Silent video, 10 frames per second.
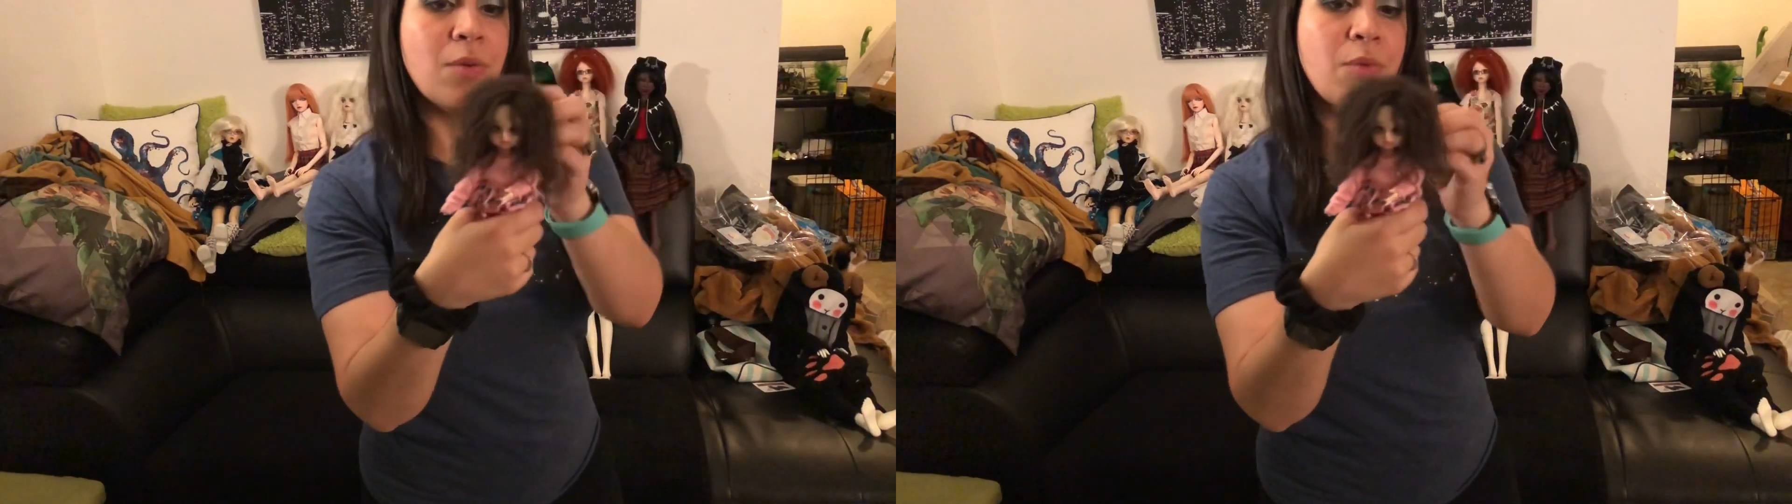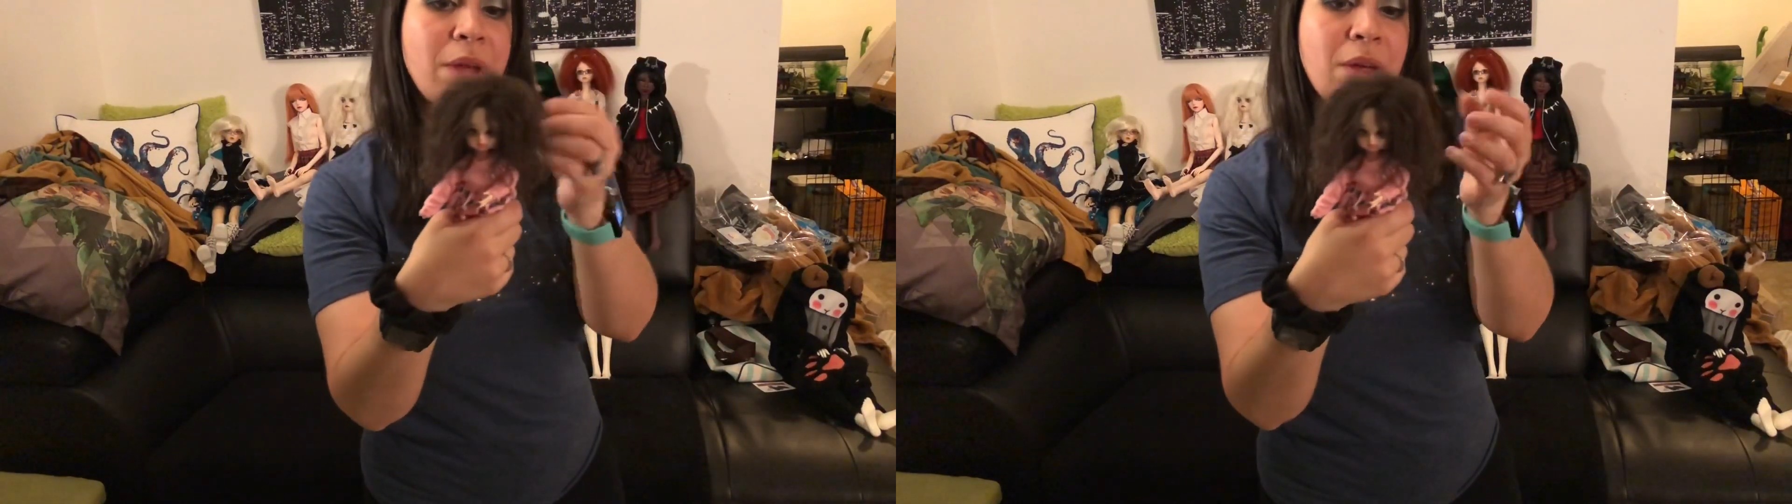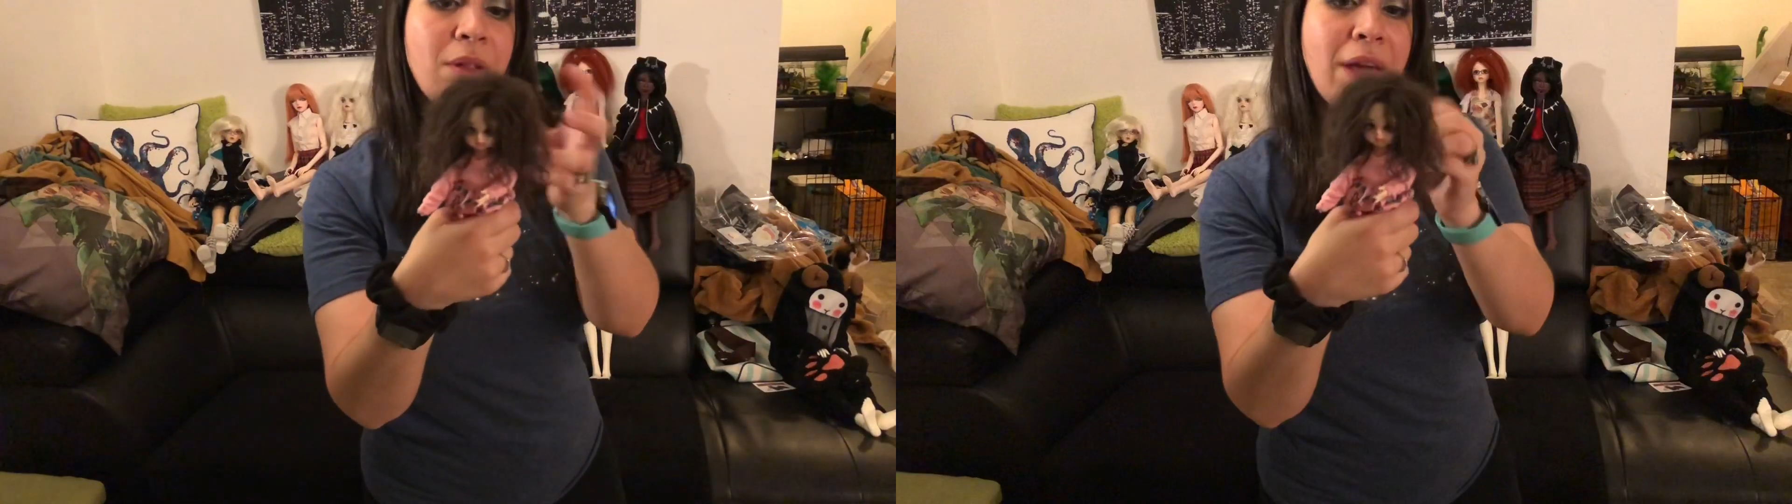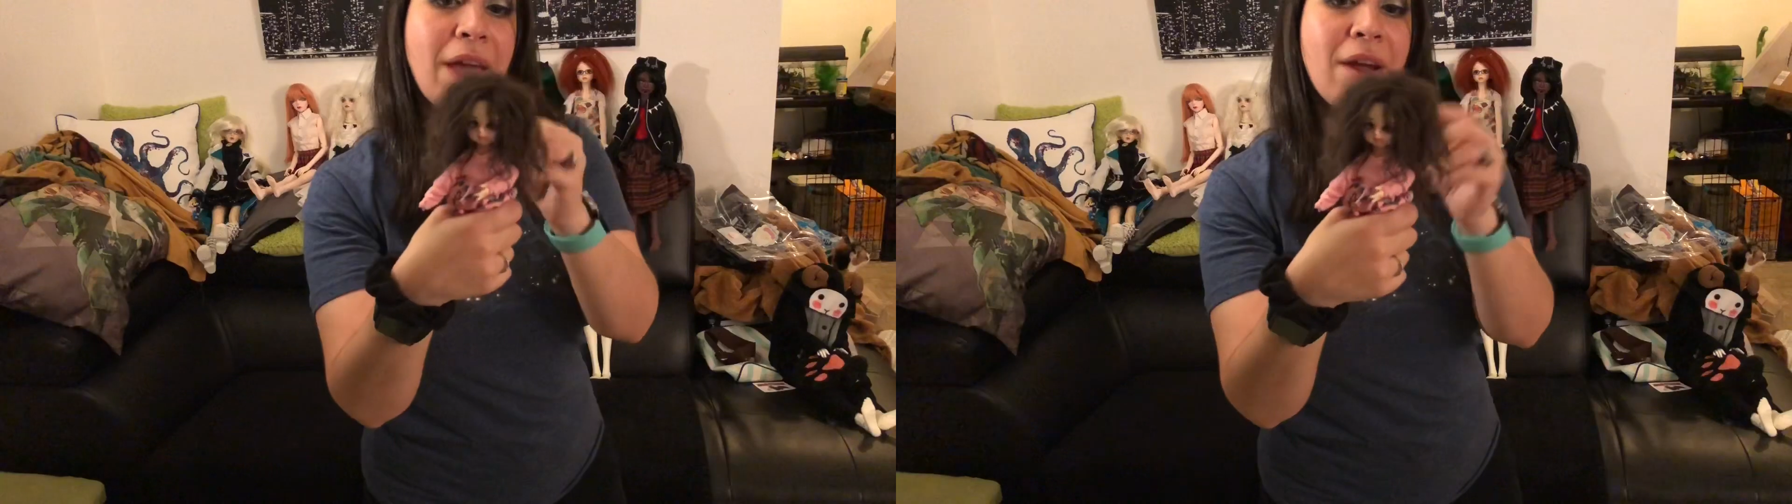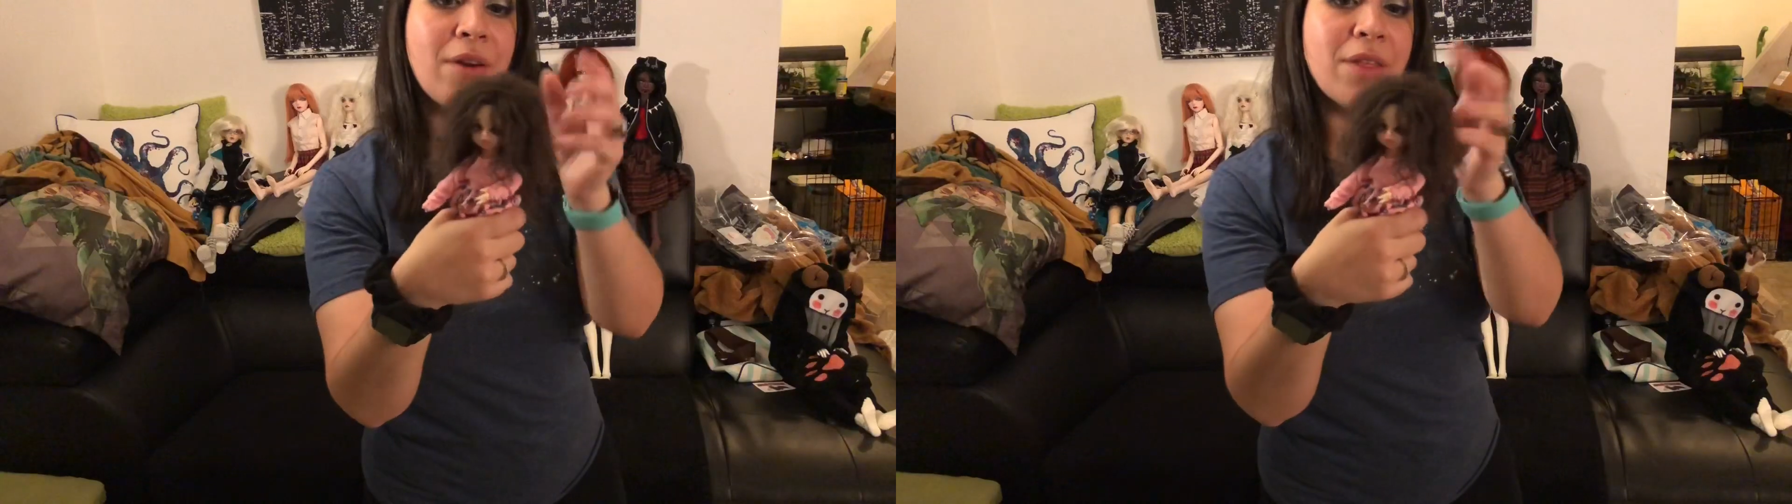real
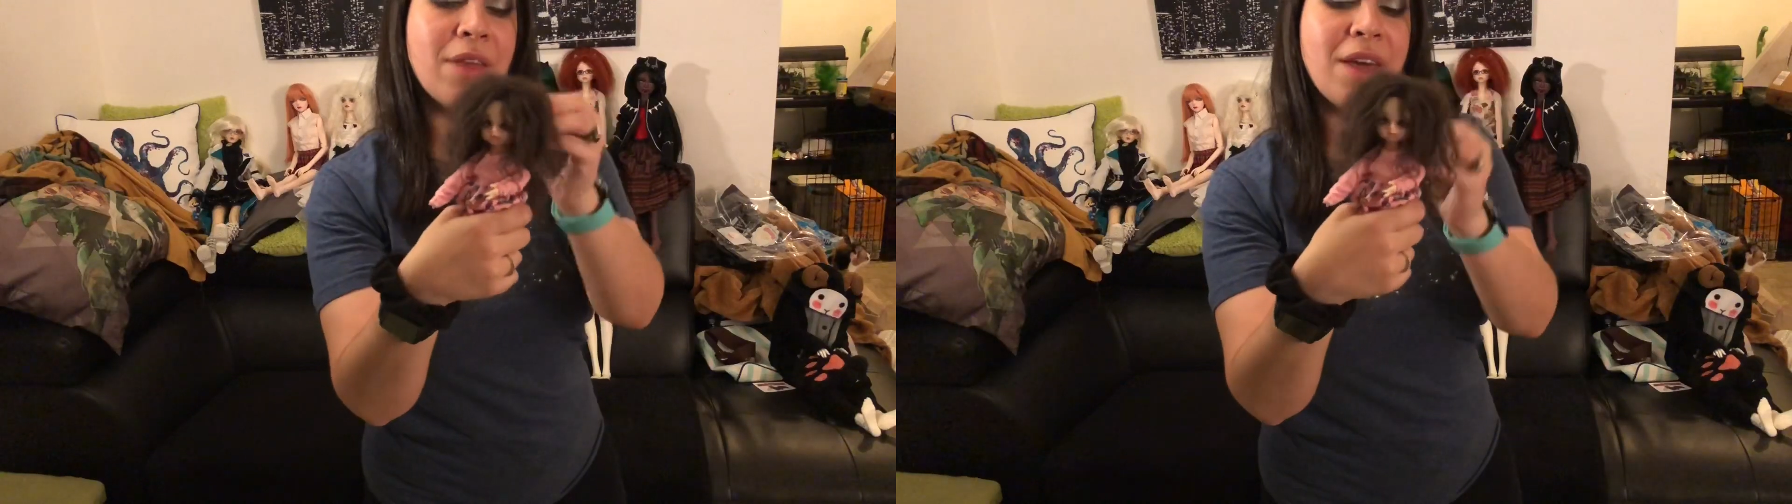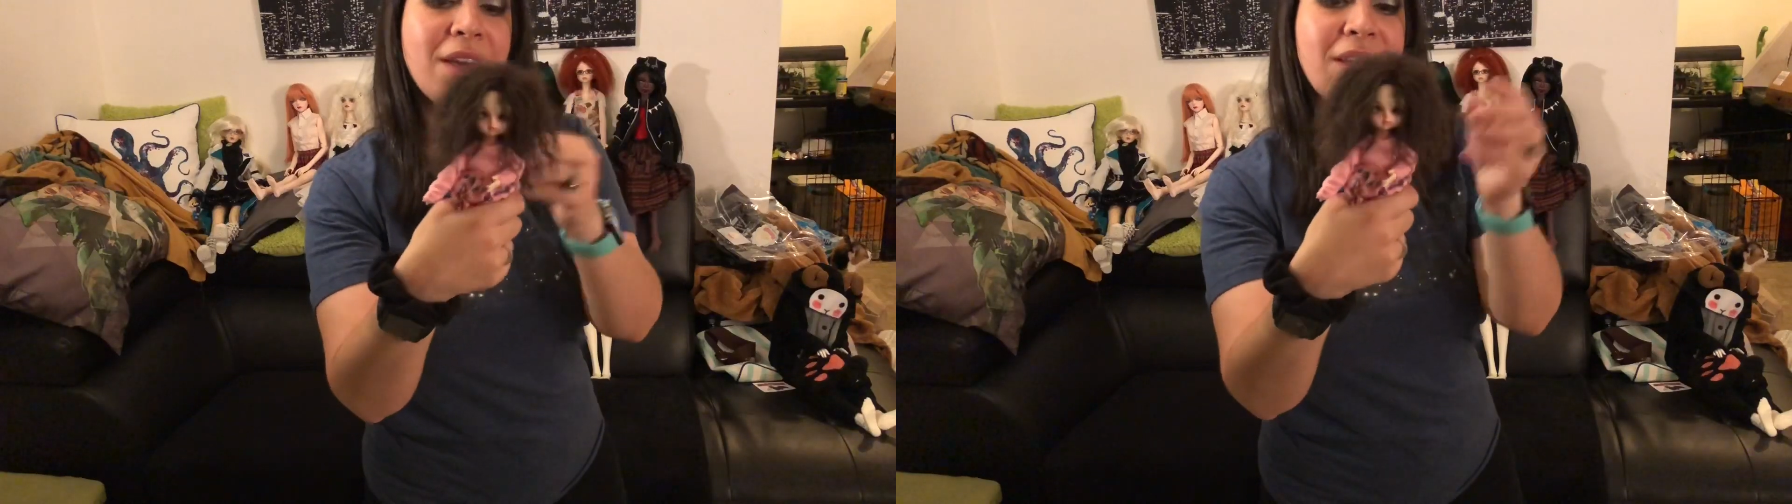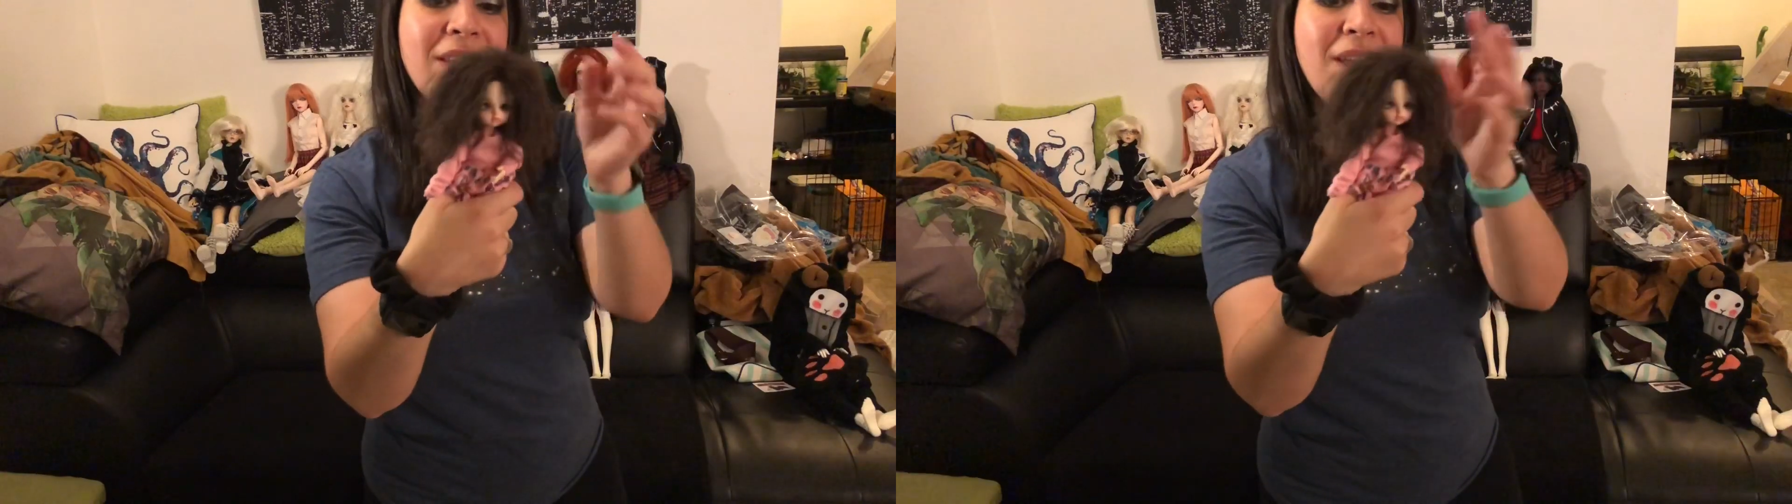hair thing,